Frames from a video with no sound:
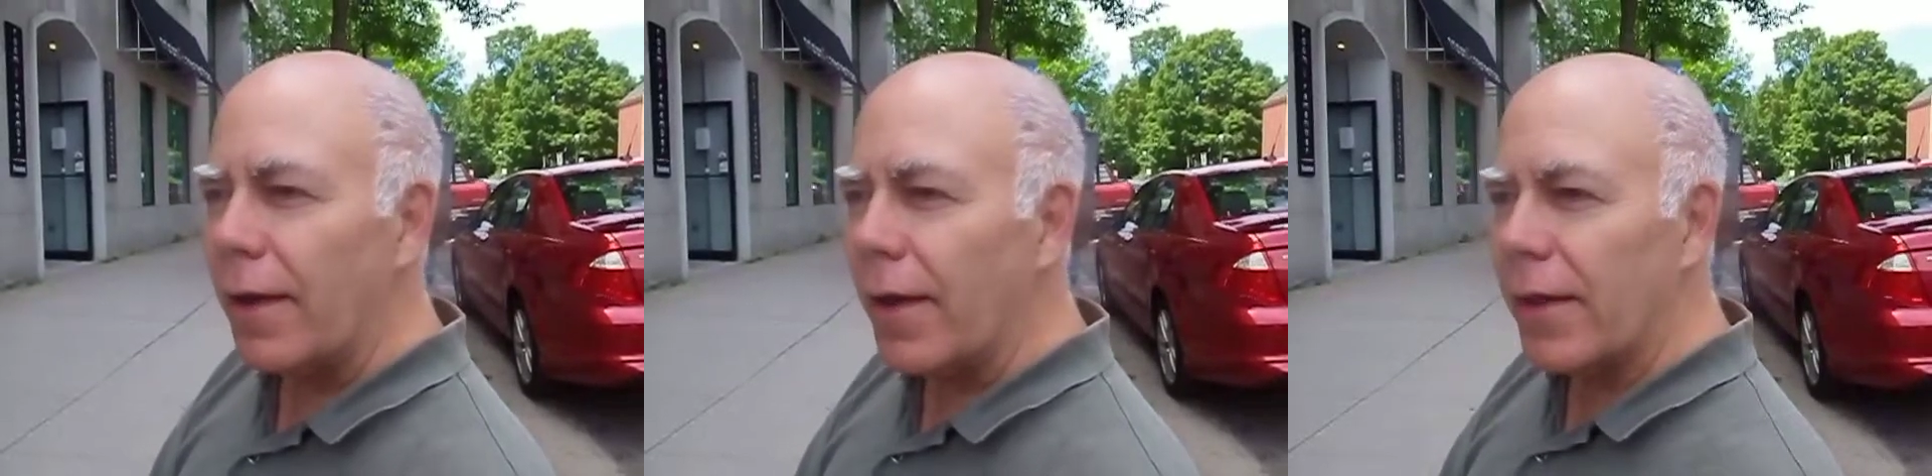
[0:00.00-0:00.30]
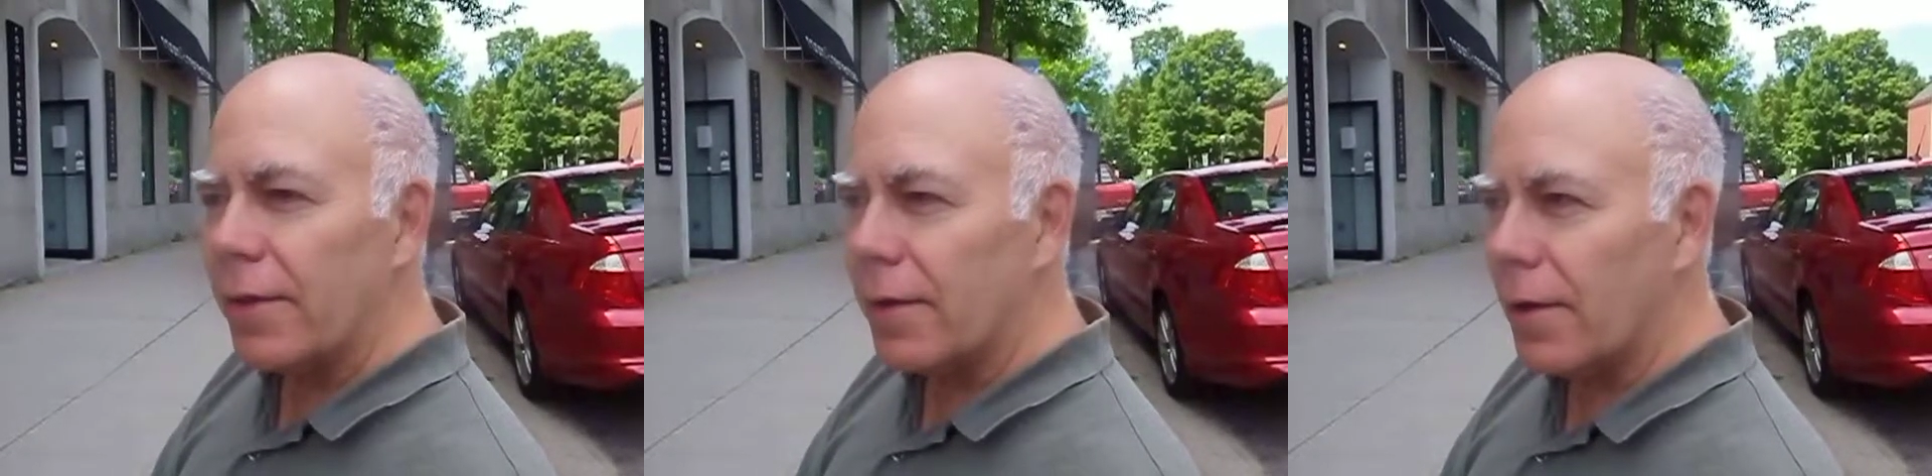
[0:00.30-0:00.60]

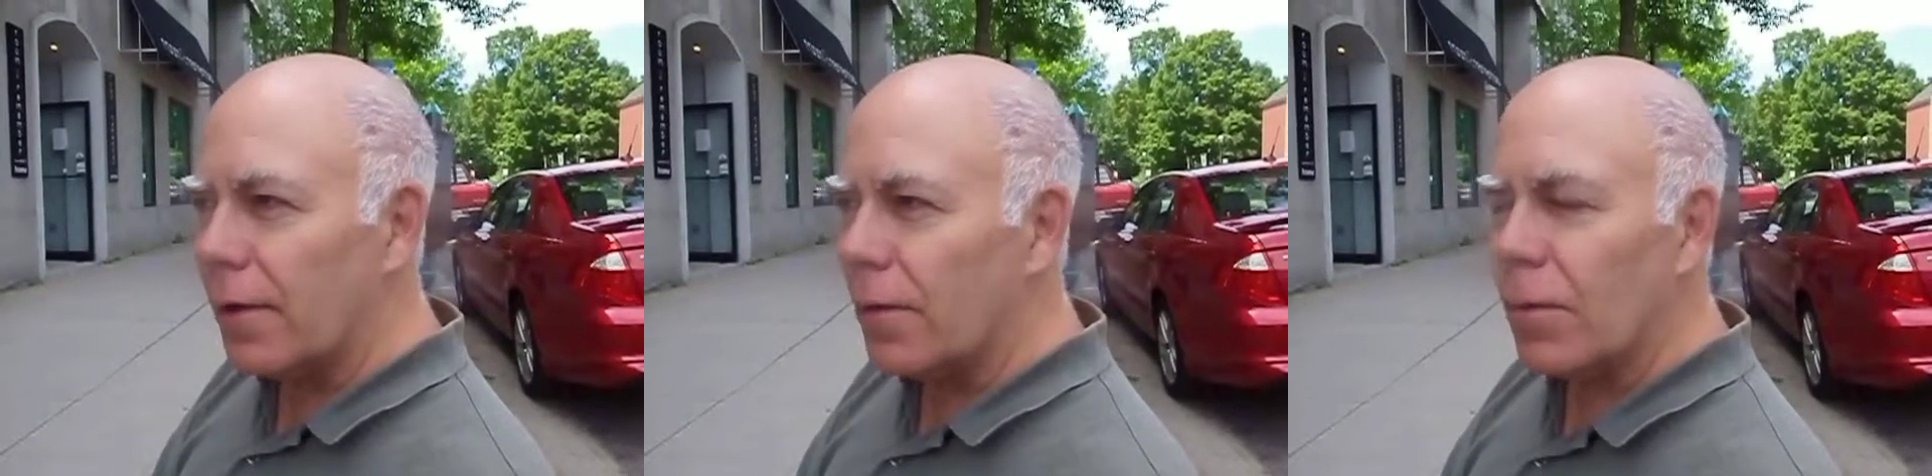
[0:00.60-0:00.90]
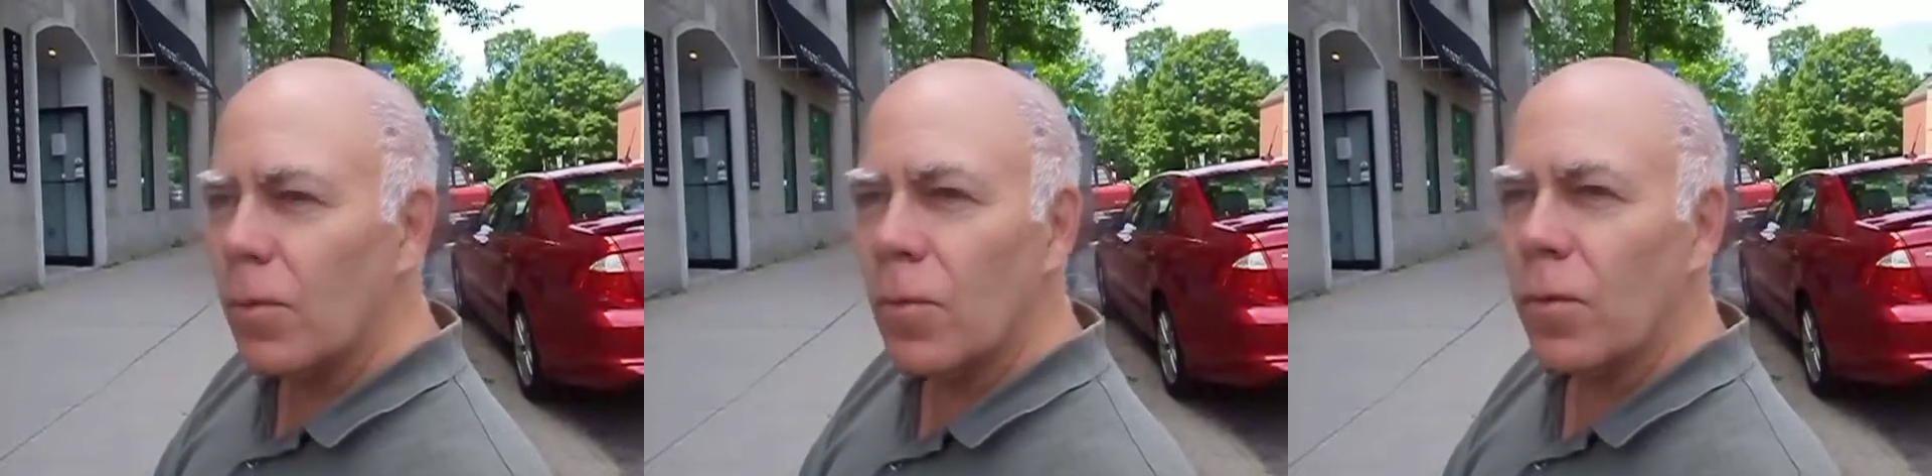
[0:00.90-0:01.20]
and
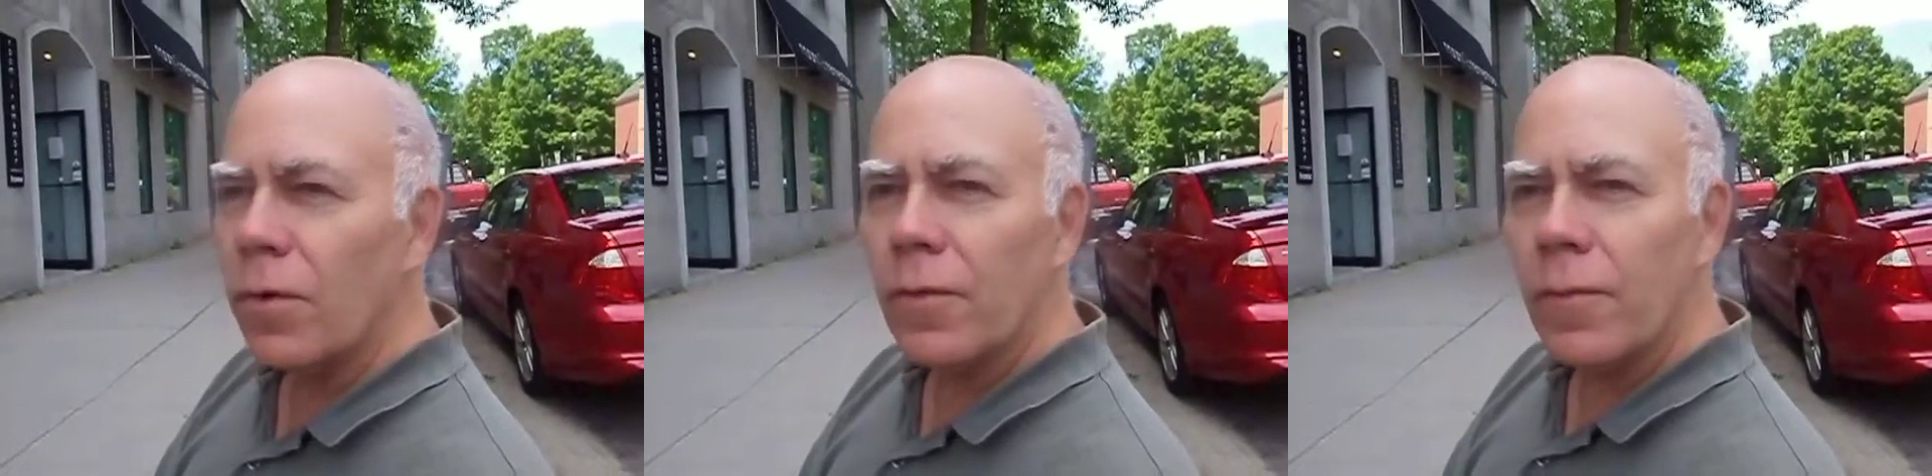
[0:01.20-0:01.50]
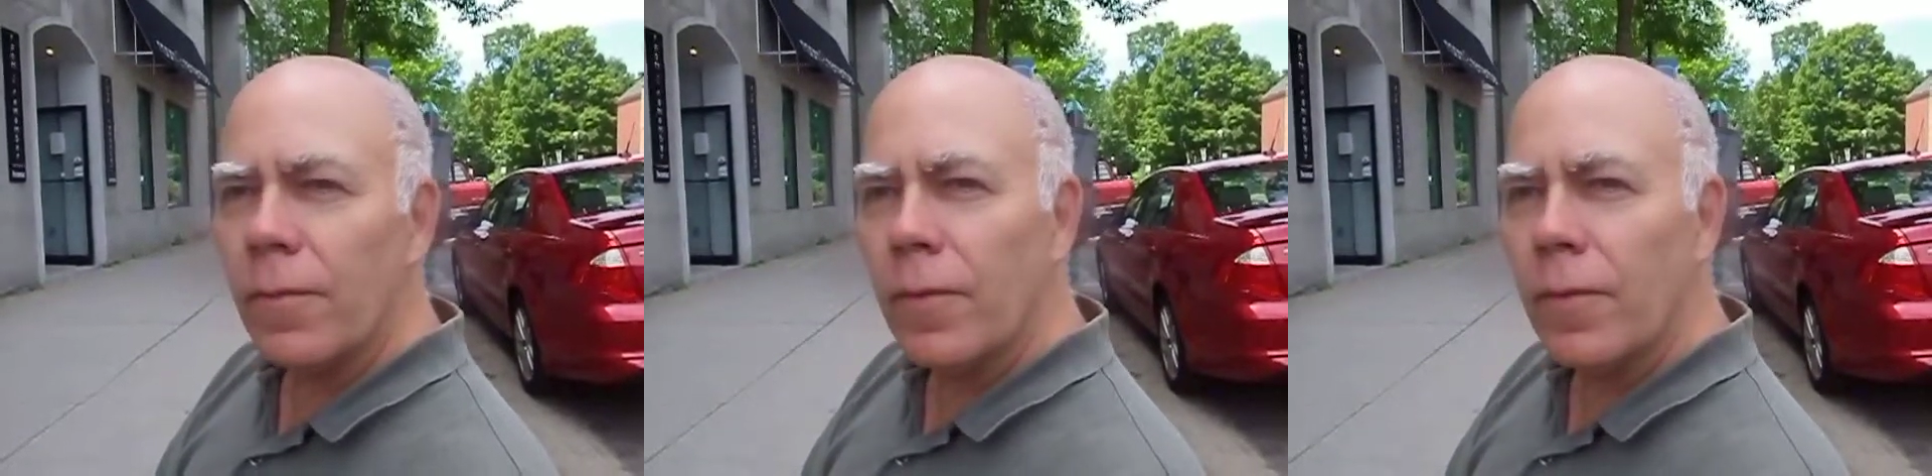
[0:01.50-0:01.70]
we're